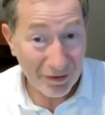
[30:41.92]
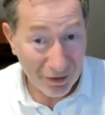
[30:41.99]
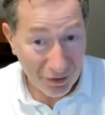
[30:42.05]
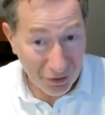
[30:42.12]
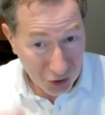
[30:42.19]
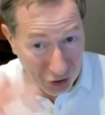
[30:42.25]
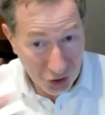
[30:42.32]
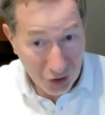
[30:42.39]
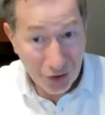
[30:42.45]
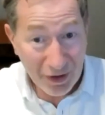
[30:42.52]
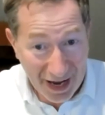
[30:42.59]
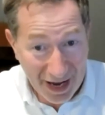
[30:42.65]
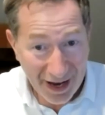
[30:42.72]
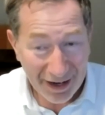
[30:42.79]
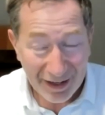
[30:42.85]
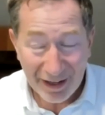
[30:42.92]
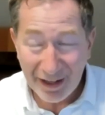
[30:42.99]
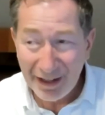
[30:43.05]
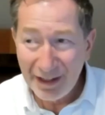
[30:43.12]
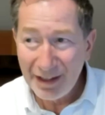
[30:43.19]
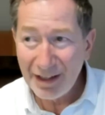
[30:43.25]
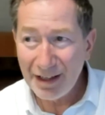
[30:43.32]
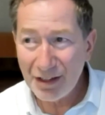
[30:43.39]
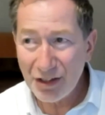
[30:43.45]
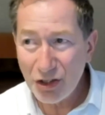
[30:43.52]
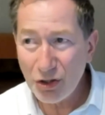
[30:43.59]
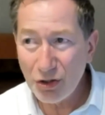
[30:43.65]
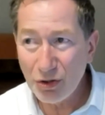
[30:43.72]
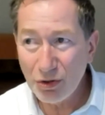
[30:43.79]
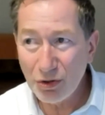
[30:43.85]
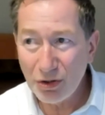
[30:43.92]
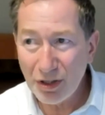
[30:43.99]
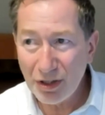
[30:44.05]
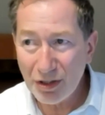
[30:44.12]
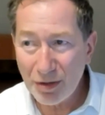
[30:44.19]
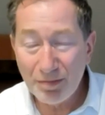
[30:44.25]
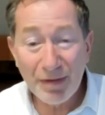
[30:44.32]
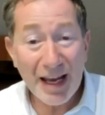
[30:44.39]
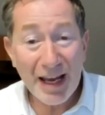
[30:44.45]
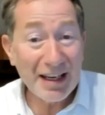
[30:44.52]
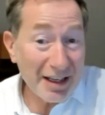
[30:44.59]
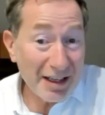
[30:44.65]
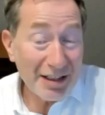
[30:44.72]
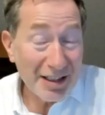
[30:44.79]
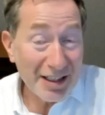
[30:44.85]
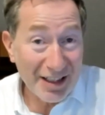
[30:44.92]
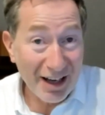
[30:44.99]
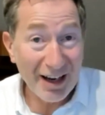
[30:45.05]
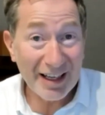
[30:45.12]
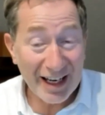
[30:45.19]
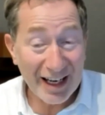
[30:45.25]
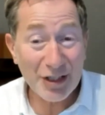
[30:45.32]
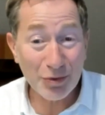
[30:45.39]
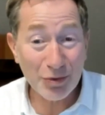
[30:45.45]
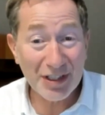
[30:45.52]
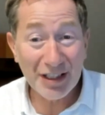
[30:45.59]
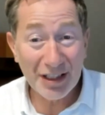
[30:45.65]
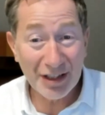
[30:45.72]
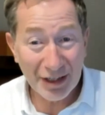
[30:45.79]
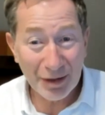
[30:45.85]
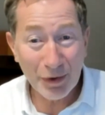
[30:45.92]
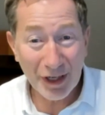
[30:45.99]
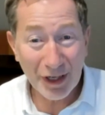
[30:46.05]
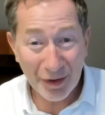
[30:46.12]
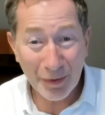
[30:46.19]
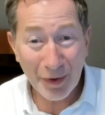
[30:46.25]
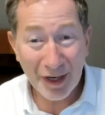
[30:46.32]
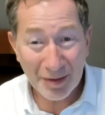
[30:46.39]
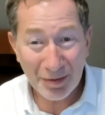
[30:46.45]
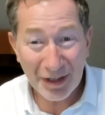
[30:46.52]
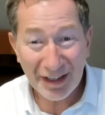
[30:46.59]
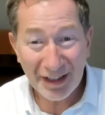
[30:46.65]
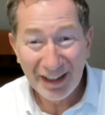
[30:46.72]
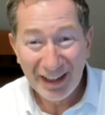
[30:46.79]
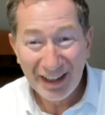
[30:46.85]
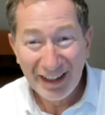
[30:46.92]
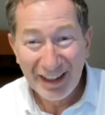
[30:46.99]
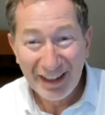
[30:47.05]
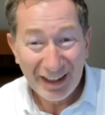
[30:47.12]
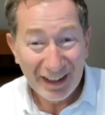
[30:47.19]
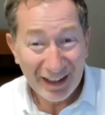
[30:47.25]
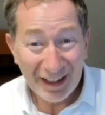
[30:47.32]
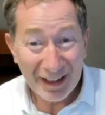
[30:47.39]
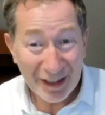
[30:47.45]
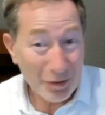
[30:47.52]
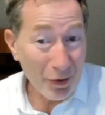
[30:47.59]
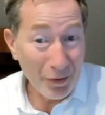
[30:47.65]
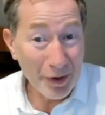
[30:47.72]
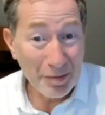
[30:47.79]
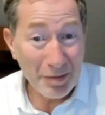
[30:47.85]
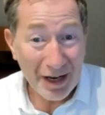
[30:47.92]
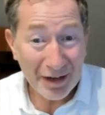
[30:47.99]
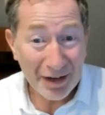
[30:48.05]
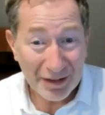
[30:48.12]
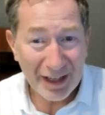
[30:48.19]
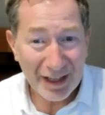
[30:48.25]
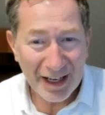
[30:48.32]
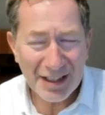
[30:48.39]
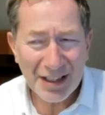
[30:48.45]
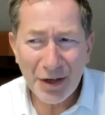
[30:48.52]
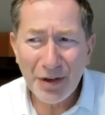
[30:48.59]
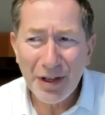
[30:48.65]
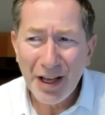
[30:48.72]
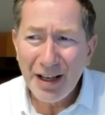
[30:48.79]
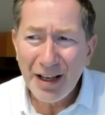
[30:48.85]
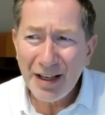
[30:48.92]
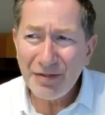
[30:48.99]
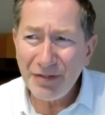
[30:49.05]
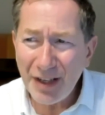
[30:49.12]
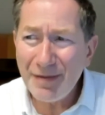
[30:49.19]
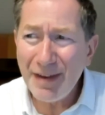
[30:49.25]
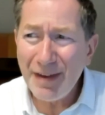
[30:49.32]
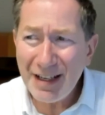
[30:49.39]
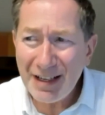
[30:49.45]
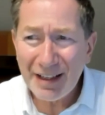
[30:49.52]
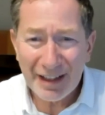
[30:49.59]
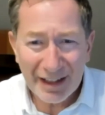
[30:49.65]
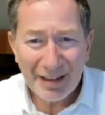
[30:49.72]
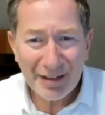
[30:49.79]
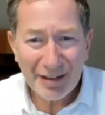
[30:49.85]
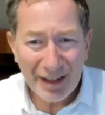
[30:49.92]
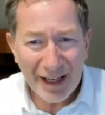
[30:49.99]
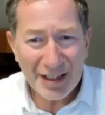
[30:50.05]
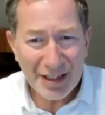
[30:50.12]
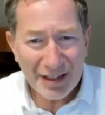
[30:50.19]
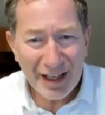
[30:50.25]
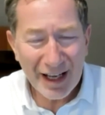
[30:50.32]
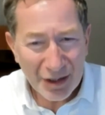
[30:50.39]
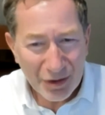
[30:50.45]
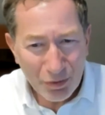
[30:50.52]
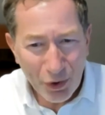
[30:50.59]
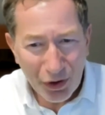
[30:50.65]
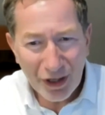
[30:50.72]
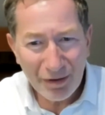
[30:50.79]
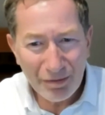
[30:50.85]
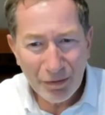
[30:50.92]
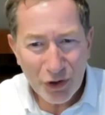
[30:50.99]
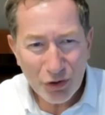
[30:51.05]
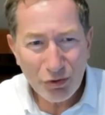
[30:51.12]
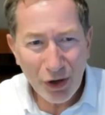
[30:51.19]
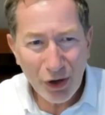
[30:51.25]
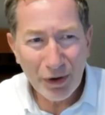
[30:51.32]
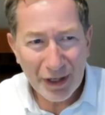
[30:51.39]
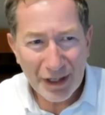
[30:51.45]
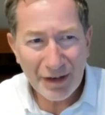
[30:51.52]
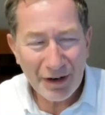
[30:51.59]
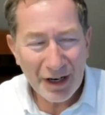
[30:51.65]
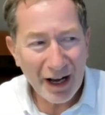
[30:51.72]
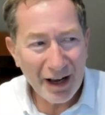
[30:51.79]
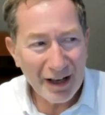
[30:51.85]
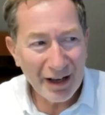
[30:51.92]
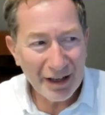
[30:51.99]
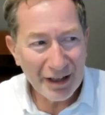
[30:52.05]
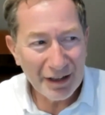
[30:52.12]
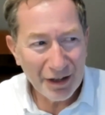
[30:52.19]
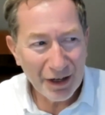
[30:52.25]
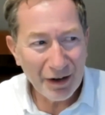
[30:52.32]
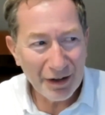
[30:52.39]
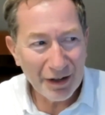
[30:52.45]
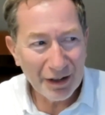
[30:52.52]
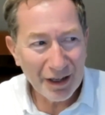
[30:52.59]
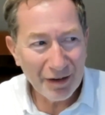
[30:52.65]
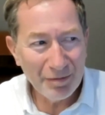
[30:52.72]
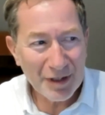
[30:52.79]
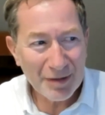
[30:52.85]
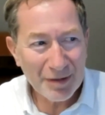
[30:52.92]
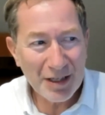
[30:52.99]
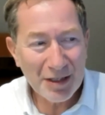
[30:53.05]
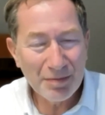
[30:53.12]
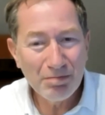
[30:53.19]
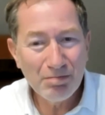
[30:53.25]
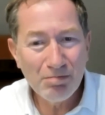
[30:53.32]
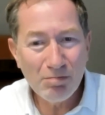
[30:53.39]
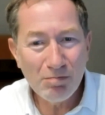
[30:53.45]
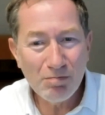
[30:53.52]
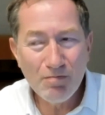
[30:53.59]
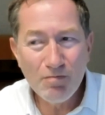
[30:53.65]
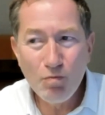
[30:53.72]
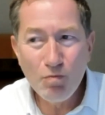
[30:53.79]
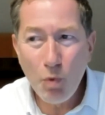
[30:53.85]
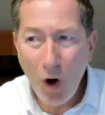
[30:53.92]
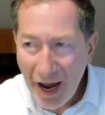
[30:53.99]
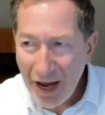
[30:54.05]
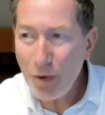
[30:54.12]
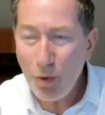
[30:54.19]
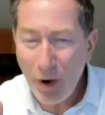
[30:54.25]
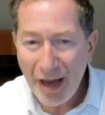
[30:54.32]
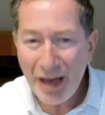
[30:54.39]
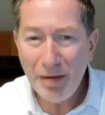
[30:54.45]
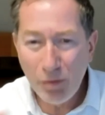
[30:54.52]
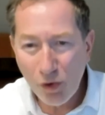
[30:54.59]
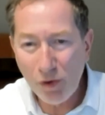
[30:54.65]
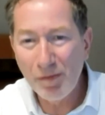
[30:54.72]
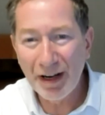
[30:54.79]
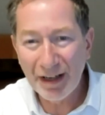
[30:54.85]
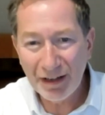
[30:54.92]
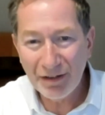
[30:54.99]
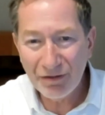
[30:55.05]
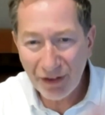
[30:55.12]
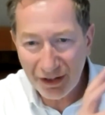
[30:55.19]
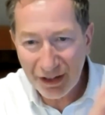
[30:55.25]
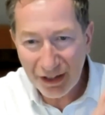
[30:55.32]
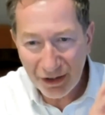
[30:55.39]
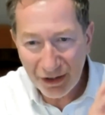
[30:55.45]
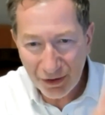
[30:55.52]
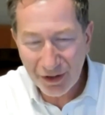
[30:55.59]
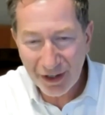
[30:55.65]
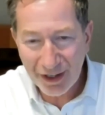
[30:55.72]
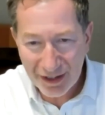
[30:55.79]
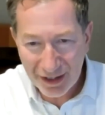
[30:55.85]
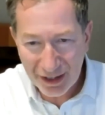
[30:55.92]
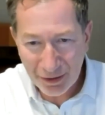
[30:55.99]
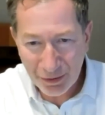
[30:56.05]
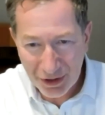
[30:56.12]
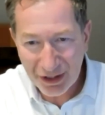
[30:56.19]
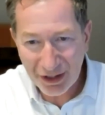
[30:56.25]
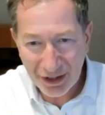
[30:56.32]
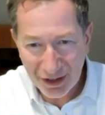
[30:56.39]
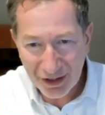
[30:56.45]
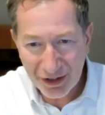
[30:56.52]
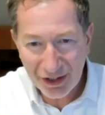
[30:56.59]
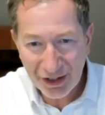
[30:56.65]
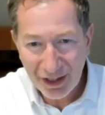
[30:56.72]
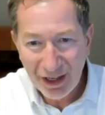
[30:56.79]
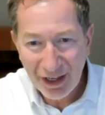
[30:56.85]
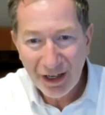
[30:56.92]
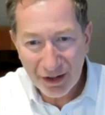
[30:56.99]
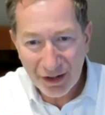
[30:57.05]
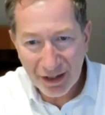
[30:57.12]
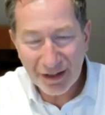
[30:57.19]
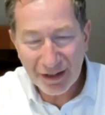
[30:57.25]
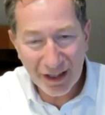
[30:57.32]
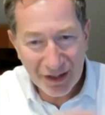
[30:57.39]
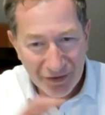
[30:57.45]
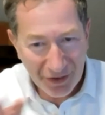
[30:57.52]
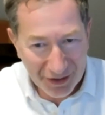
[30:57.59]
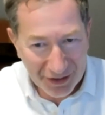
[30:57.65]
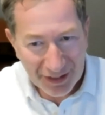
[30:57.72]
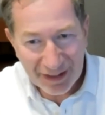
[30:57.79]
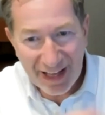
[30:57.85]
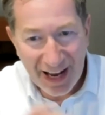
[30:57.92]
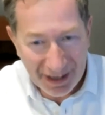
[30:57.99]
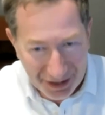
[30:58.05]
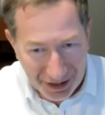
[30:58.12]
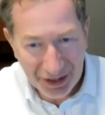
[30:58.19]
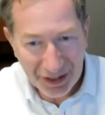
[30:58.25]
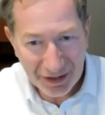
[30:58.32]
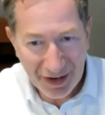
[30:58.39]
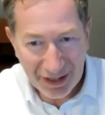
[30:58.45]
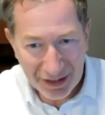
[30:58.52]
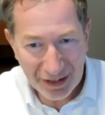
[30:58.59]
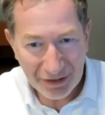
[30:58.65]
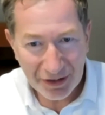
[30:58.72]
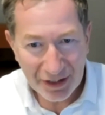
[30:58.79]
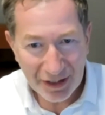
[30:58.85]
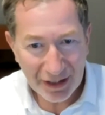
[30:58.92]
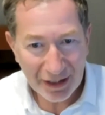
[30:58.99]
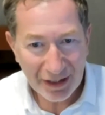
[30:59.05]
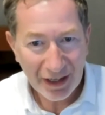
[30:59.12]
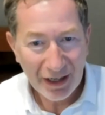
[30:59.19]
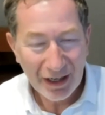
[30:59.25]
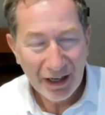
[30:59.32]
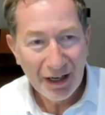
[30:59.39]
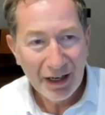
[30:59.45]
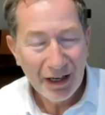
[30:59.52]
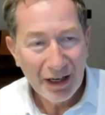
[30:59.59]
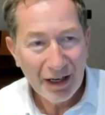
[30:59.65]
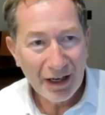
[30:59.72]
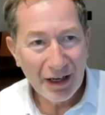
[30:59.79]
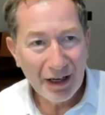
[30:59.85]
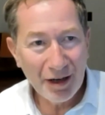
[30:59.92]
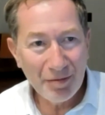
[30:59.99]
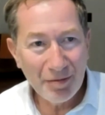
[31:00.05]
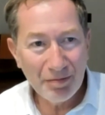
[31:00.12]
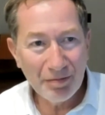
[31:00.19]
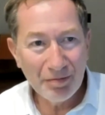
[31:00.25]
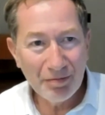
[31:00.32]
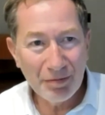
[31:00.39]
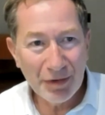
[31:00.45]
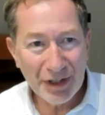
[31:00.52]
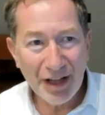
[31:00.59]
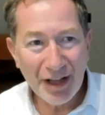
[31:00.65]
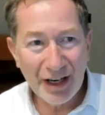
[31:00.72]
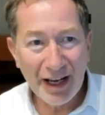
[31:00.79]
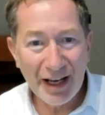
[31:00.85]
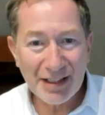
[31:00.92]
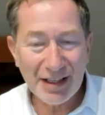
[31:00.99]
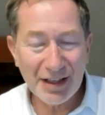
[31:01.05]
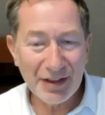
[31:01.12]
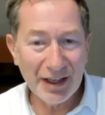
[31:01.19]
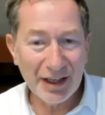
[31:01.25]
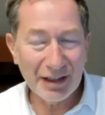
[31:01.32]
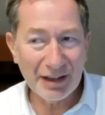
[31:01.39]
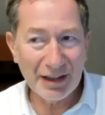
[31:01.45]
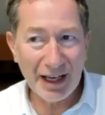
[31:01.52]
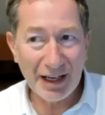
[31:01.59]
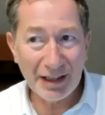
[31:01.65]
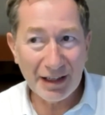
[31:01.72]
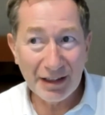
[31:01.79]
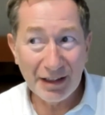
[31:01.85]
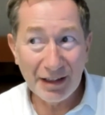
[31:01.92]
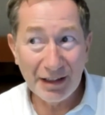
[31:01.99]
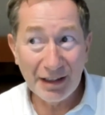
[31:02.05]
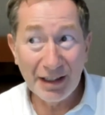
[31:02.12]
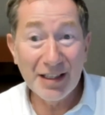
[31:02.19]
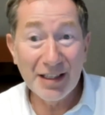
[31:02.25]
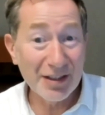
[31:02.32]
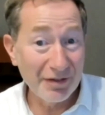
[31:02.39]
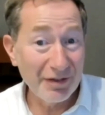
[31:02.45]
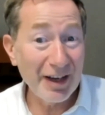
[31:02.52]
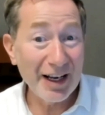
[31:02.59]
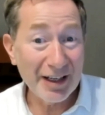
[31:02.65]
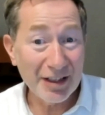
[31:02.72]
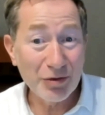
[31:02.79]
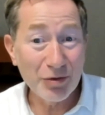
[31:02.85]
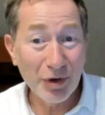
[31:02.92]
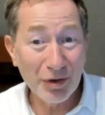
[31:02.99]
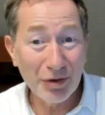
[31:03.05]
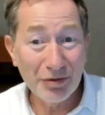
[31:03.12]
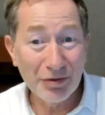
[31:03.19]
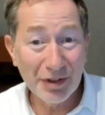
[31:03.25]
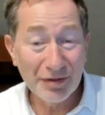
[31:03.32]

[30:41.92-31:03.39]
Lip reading: to do that and to make it slightly less risky than it would otherwise be, is what we're about. And that's fundamentally that's what government's role is. I mean, the government spends way more money funding university research than it does funding that kind of activity. But nonetheless, I think that is a valid role